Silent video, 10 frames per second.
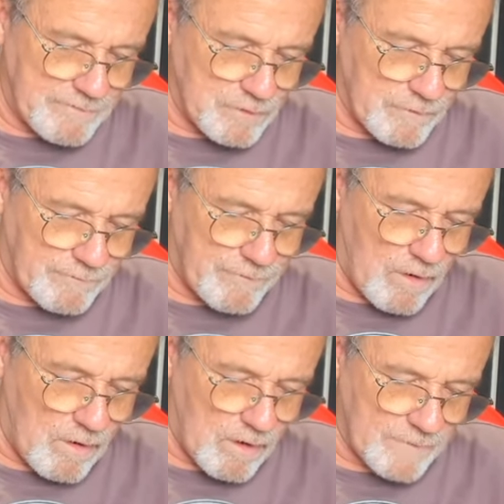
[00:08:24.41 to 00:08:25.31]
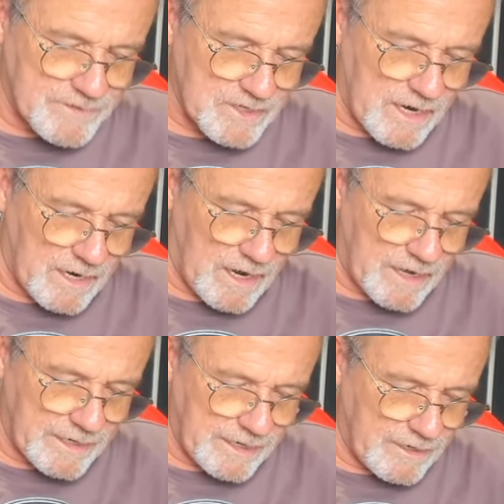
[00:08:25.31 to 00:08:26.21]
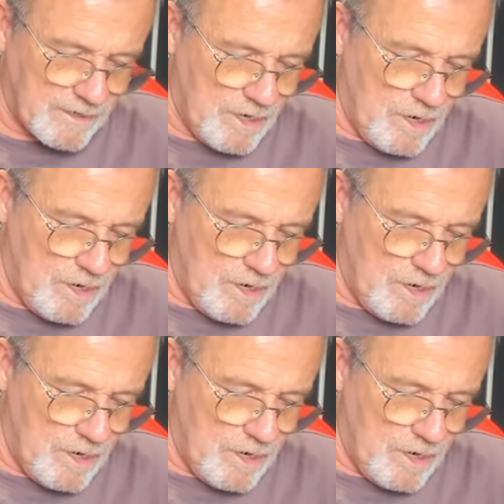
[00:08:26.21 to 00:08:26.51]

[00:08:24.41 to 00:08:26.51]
to the fall of Saigon in